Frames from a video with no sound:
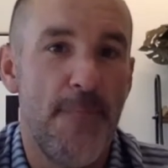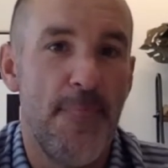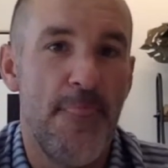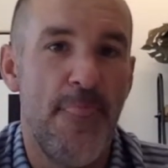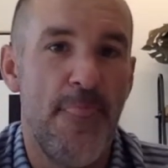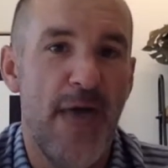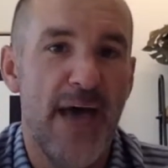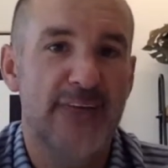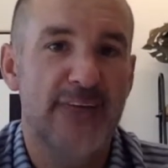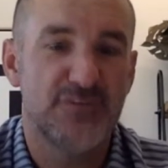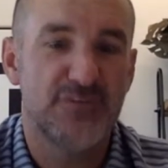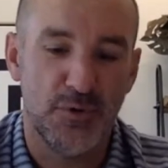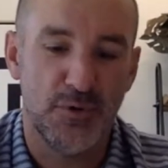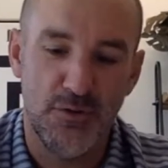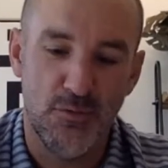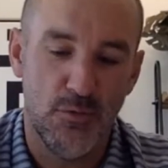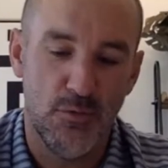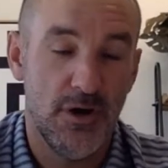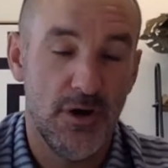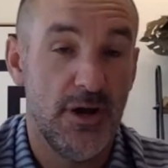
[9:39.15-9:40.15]
that's
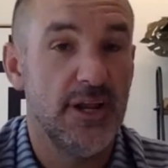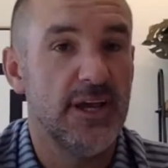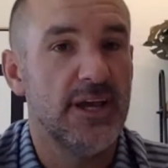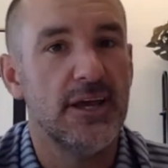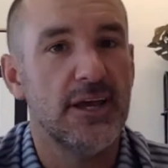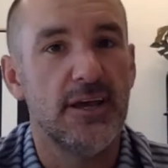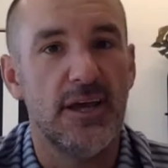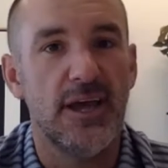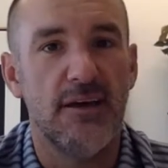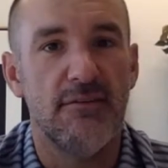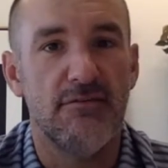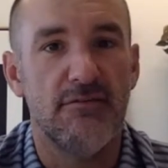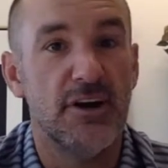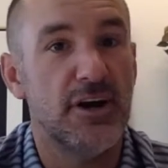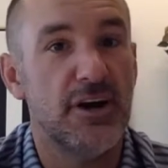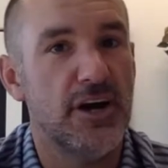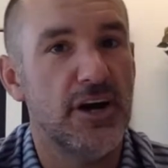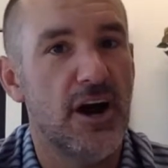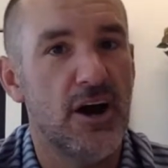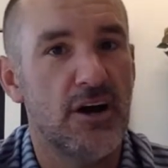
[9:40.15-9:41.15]
when 1, it can get
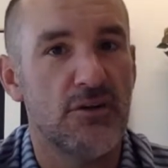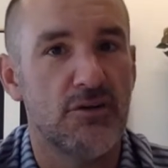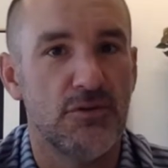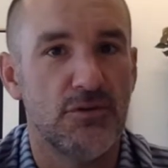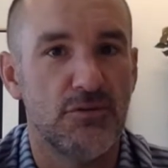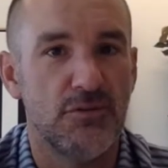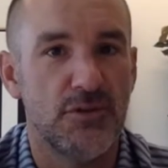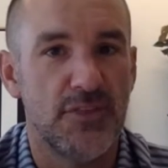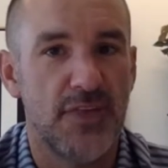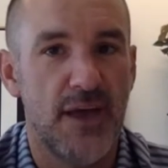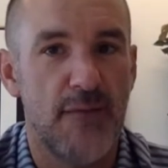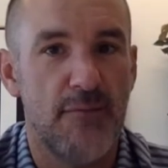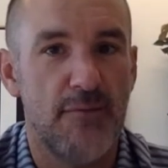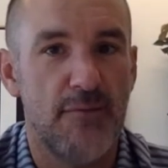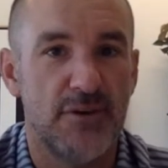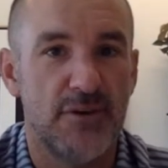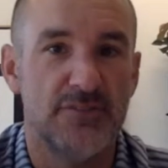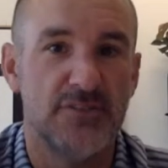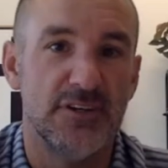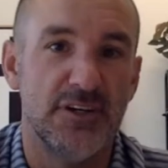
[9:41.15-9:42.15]
very awkward with that
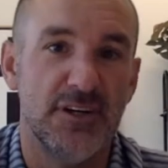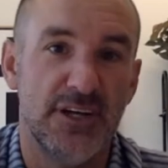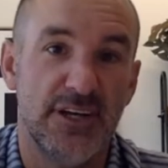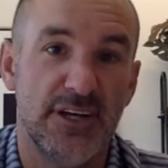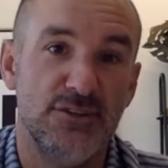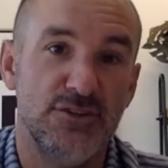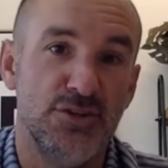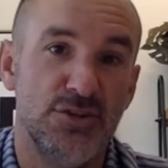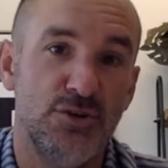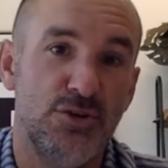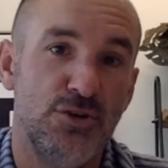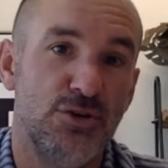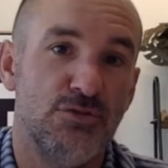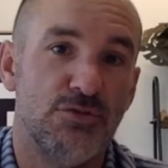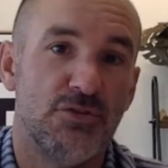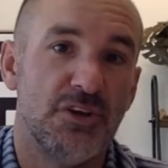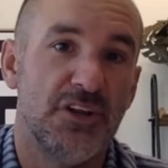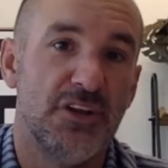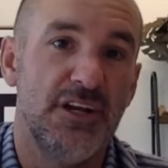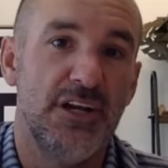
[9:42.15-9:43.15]
person, and 2, you
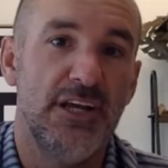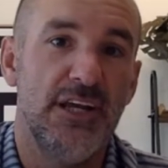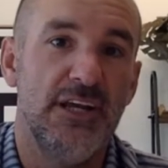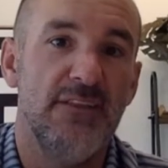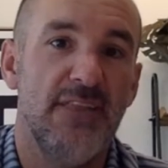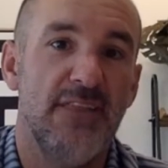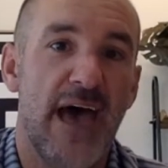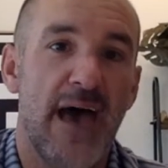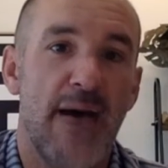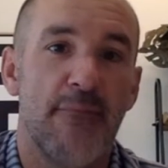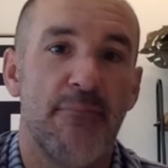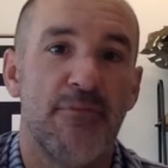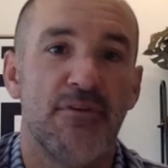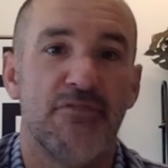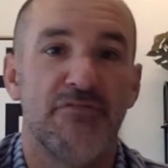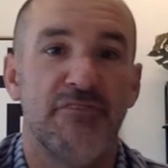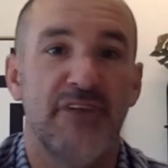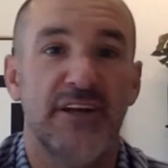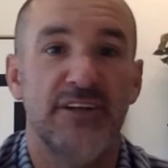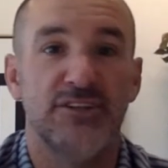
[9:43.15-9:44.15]
really need that
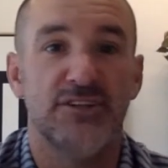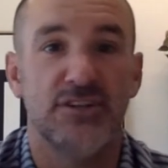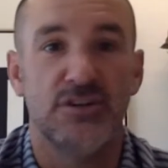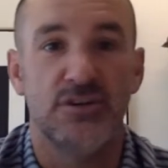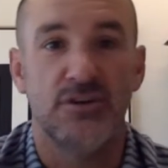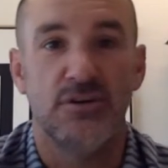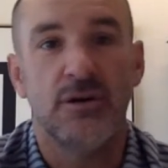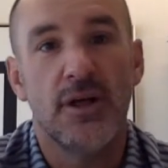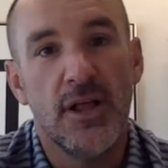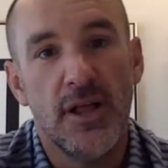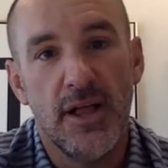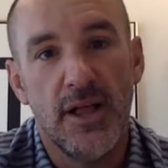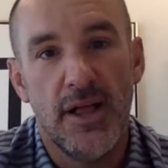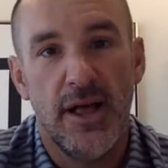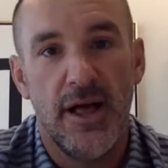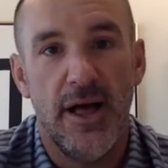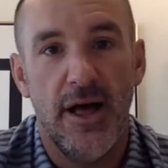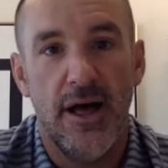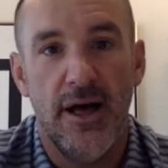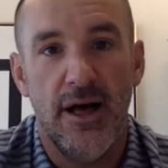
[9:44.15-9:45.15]
professional
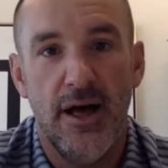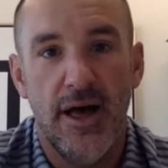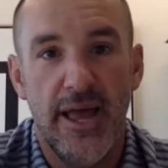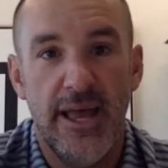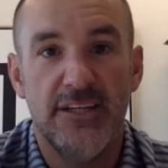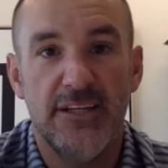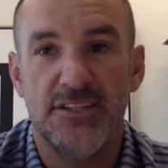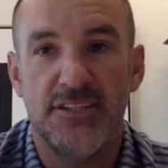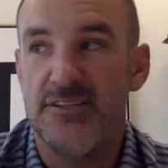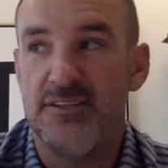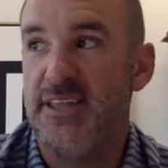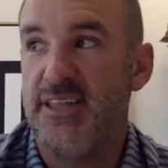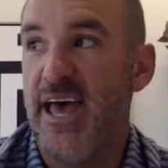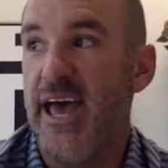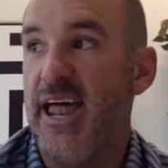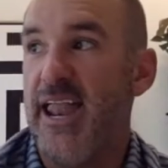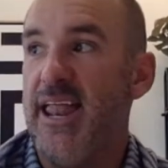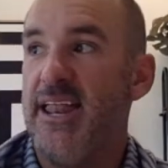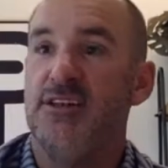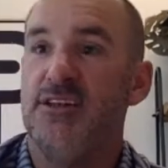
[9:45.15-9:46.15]
agent
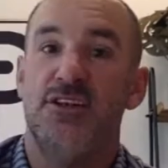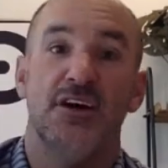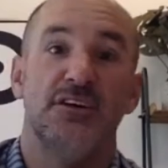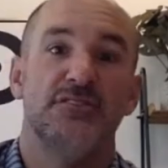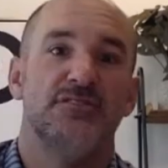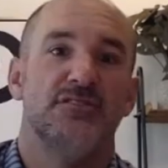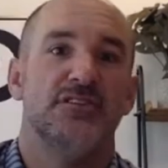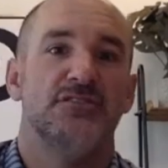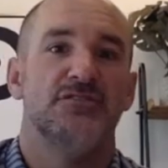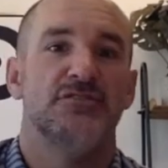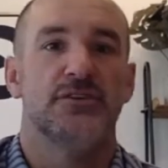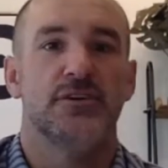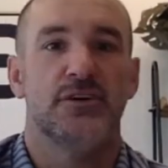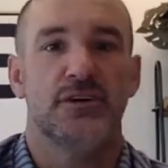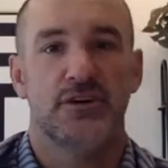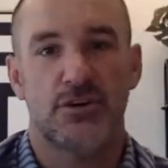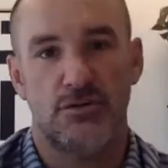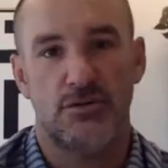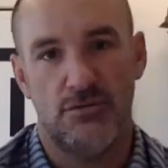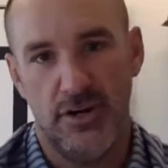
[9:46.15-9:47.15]
that does this for a
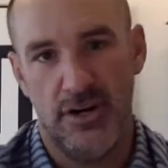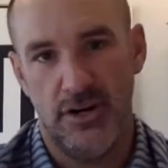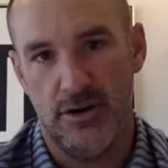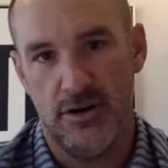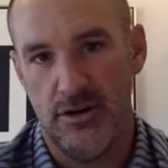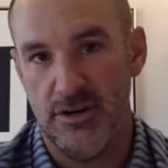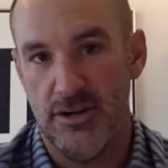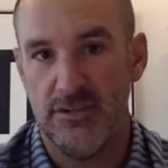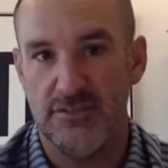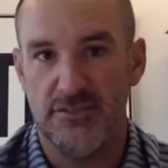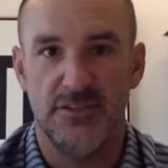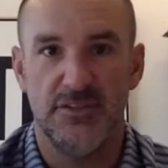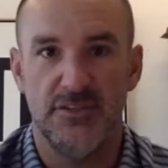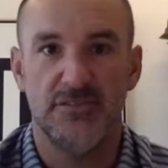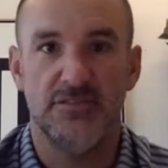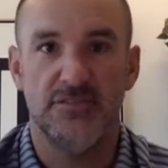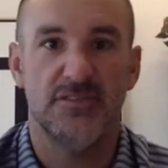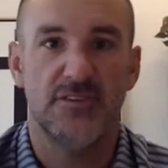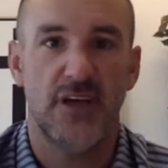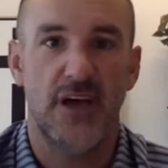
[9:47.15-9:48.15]
career, does
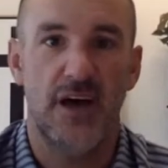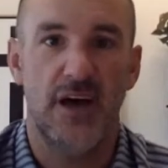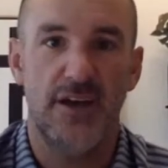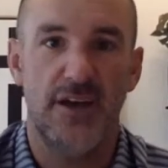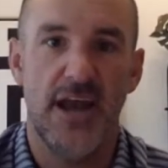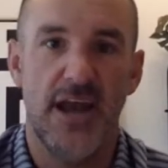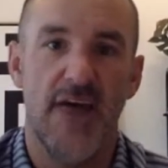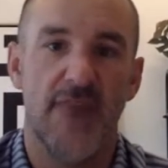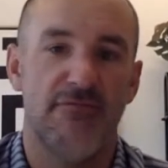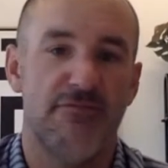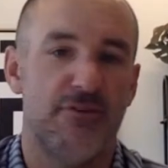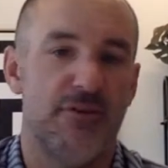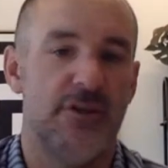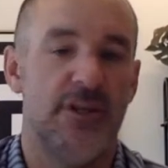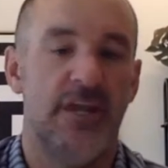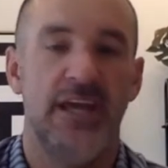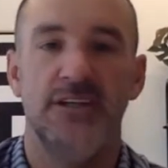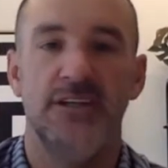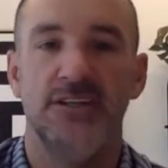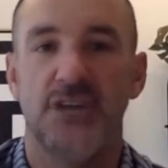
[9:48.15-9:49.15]
this not for a
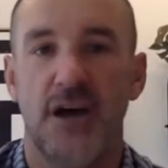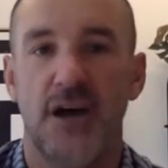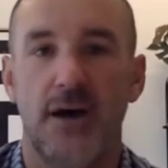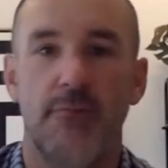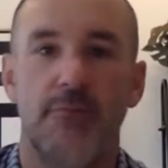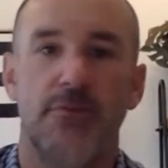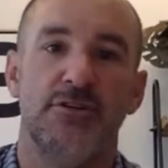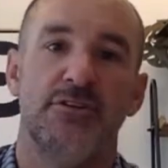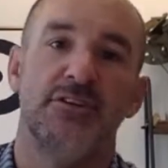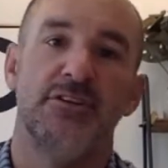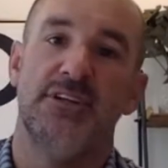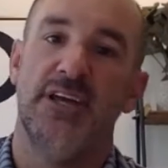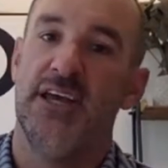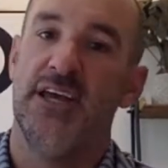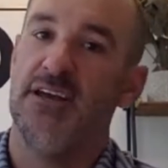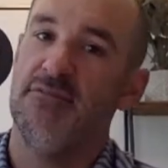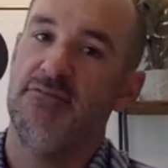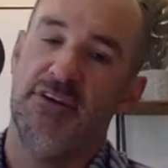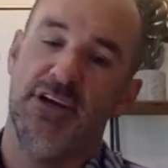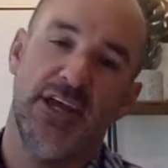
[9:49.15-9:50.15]
day job or to
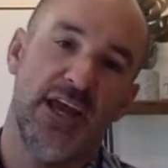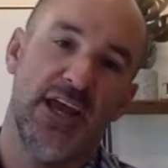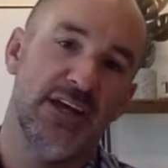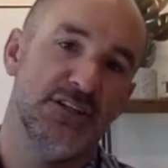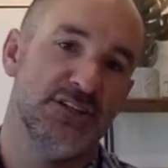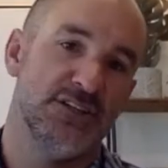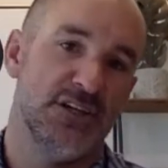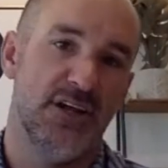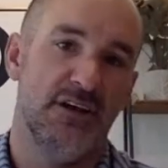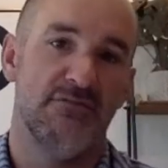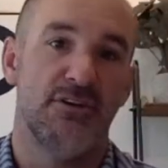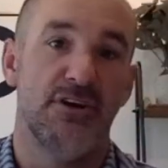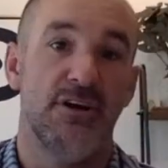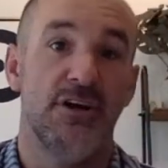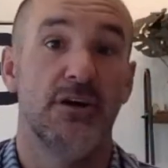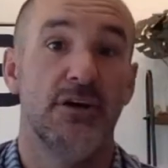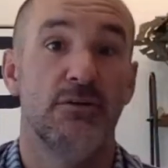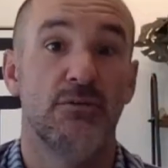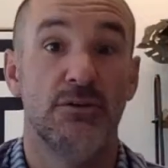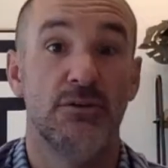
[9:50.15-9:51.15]
take a vacation every
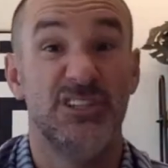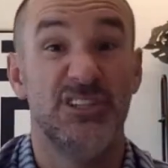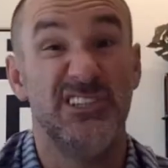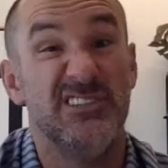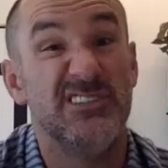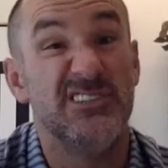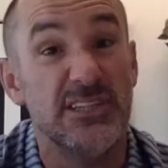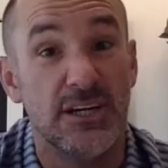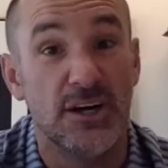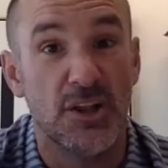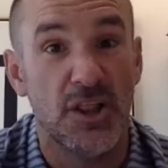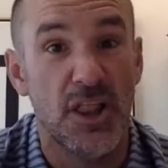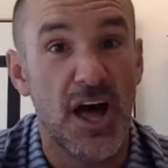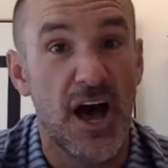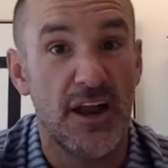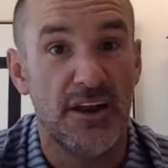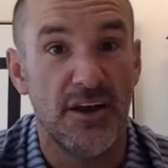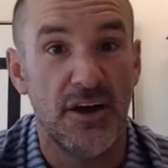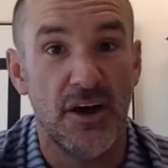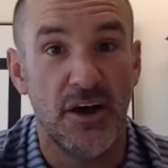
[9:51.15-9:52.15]
year, which you see a
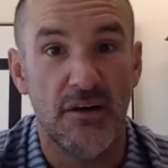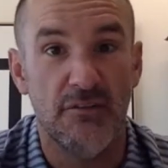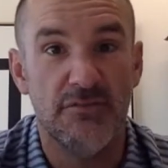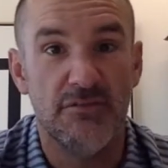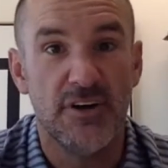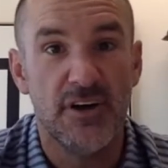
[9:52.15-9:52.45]
lot of.